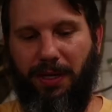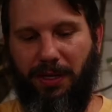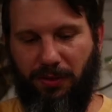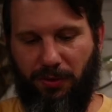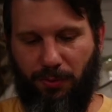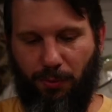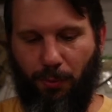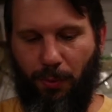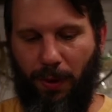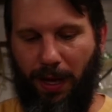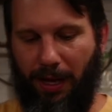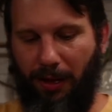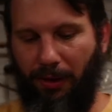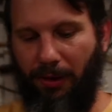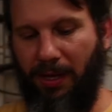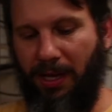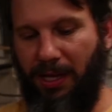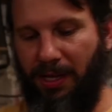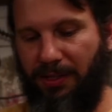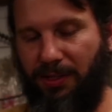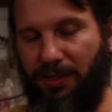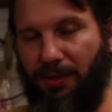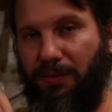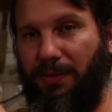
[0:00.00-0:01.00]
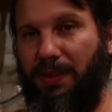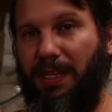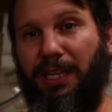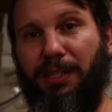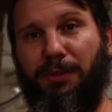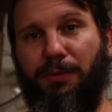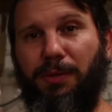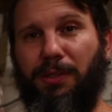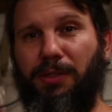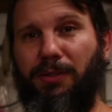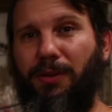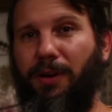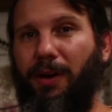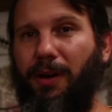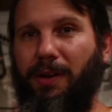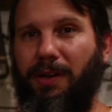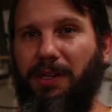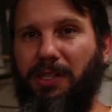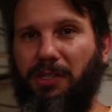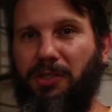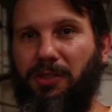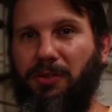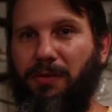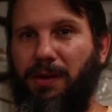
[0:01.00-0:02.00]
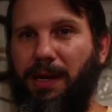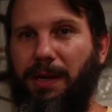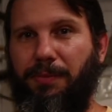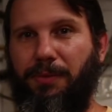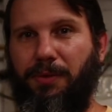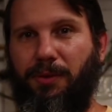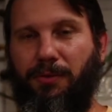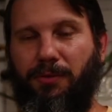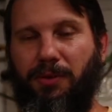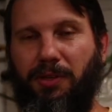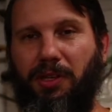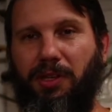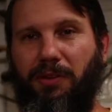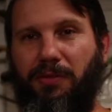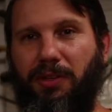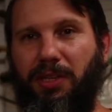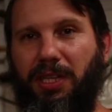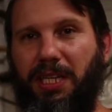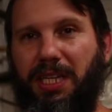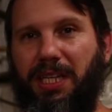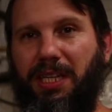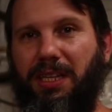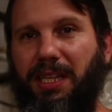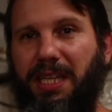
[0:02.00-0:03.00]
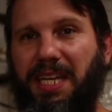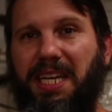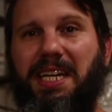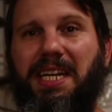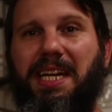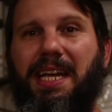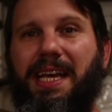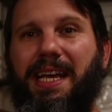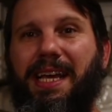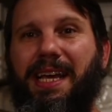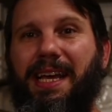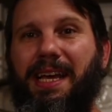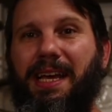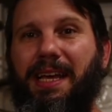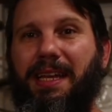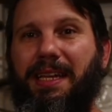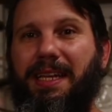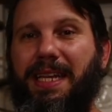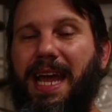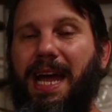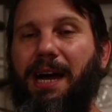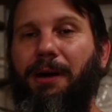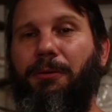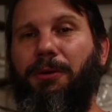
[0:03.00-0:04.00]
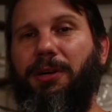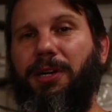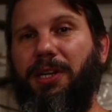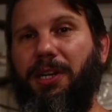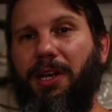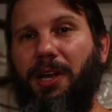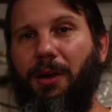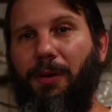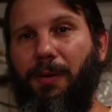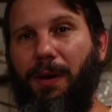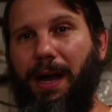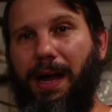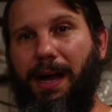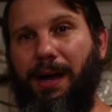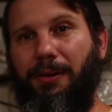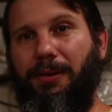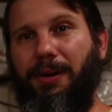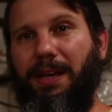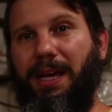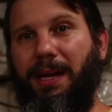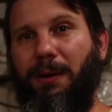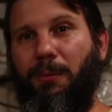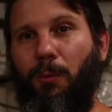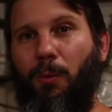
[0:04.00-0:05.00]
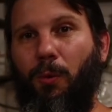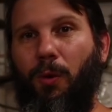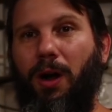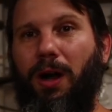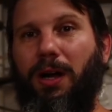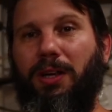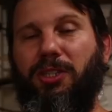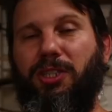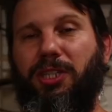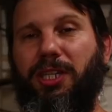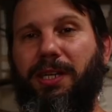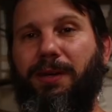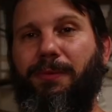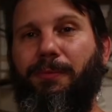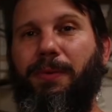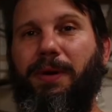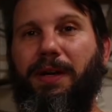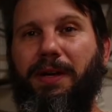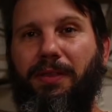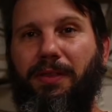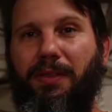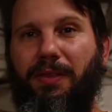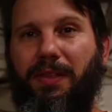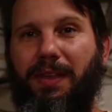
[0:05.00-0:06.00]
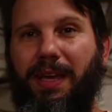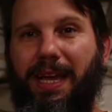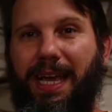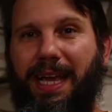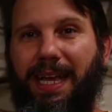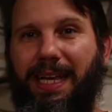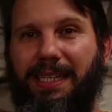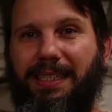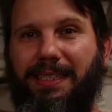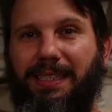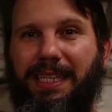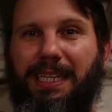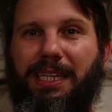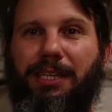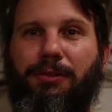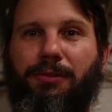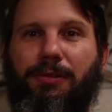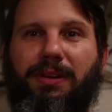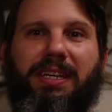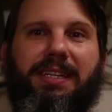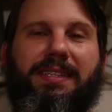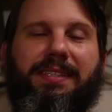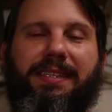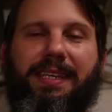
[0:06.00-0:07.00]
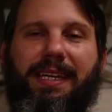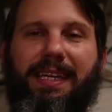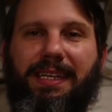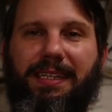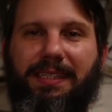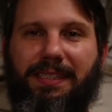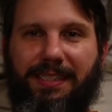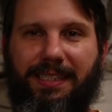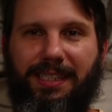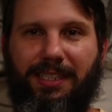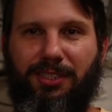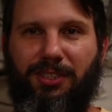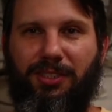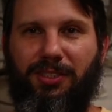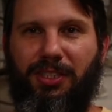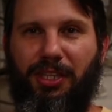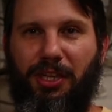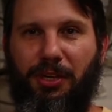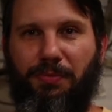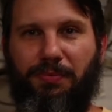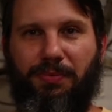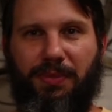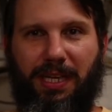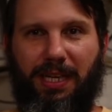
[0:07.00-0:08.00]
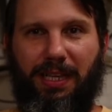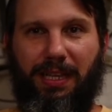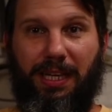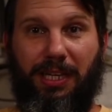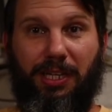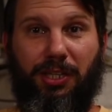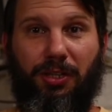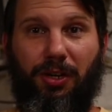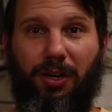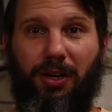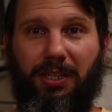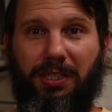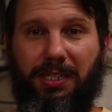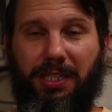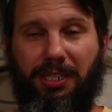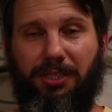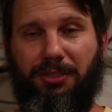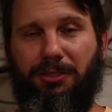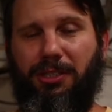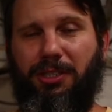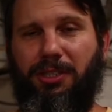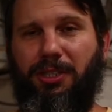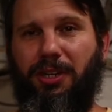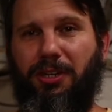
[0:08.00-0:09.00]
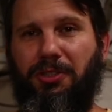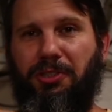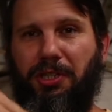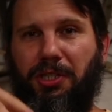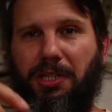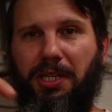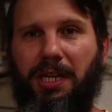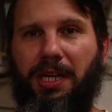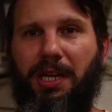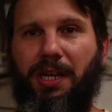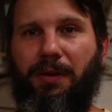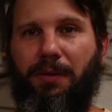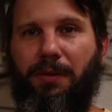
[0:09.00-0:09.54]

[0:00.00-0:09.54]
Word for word: as well. So these ones are already scraped. They're really, really clean. Now we're going to go out and wash it with a degreasing dish soap, say like Dawn dish detergent